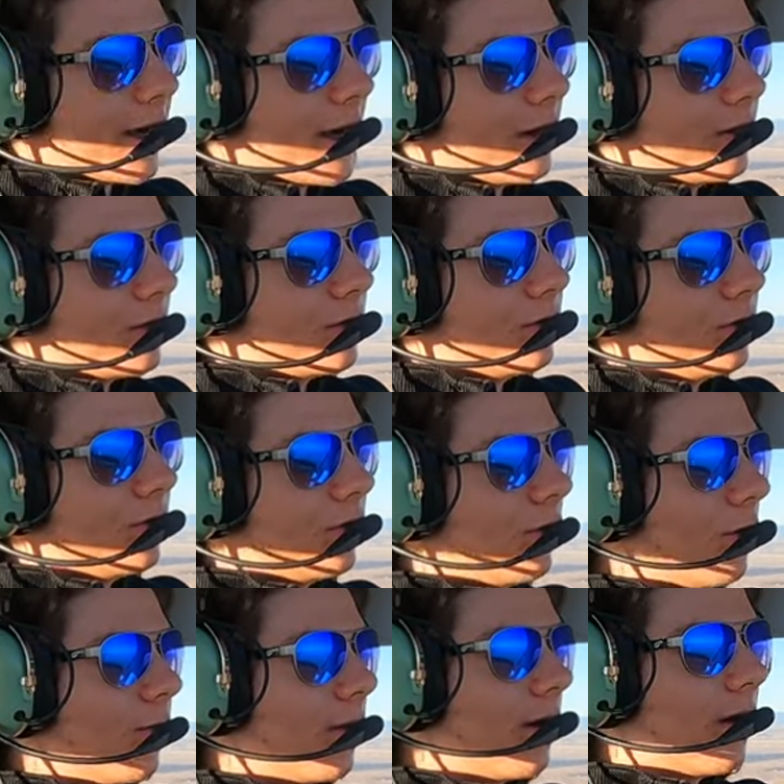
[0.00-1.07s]
altitude
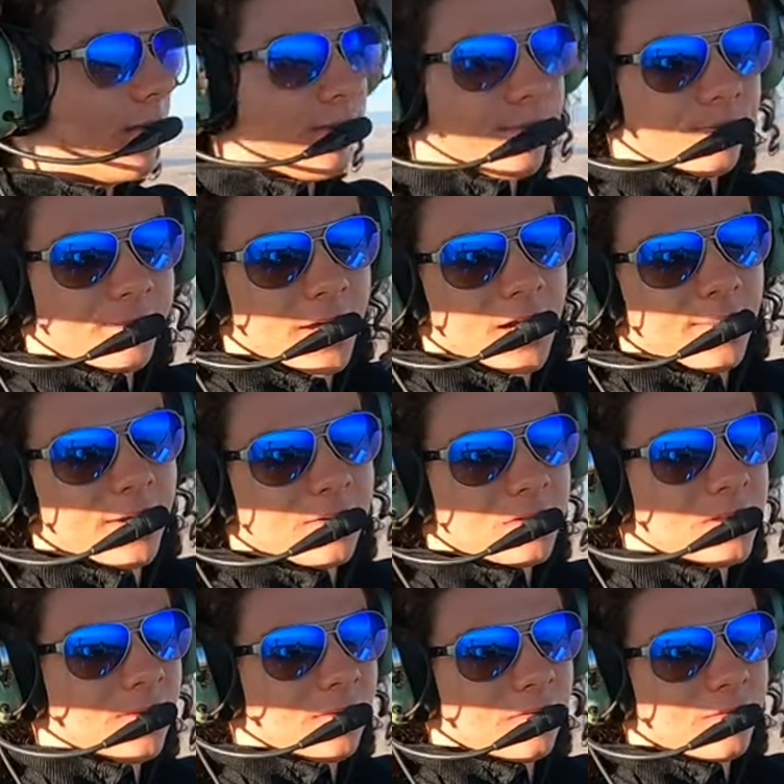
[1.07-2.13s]
no problem at about
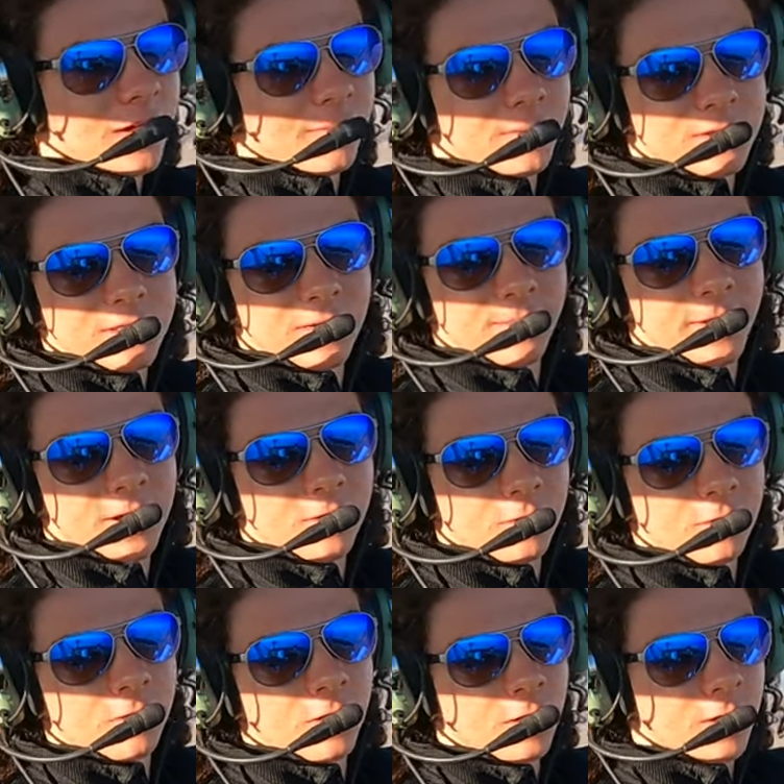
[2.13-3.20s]
75%
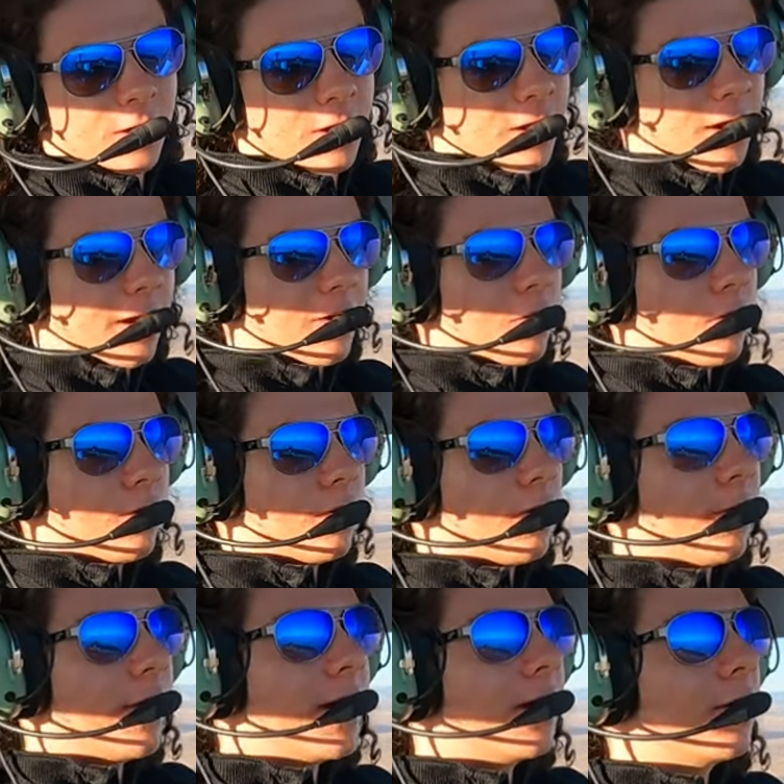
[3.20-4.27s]
power. I go to
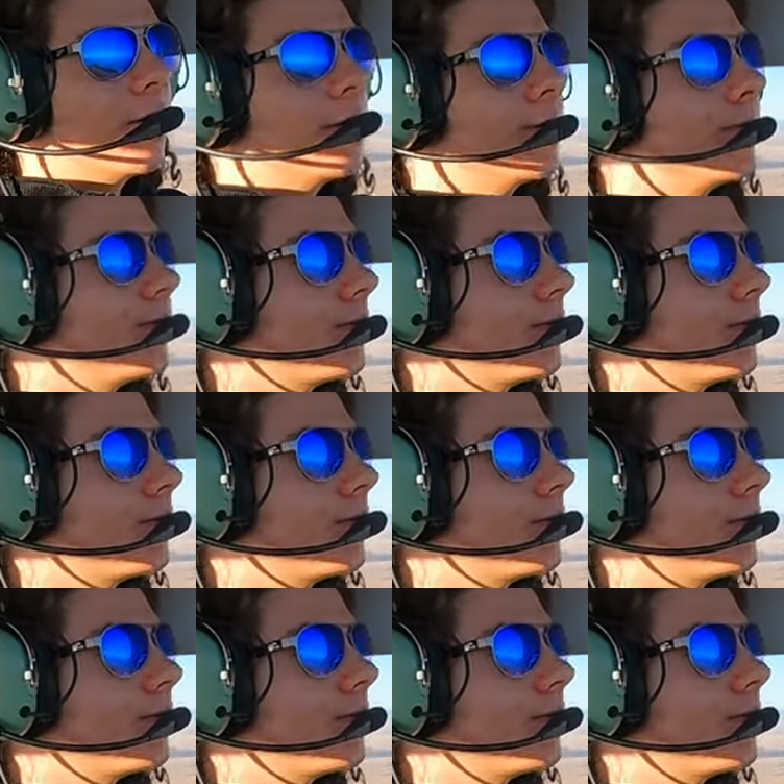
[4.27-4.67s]
full power.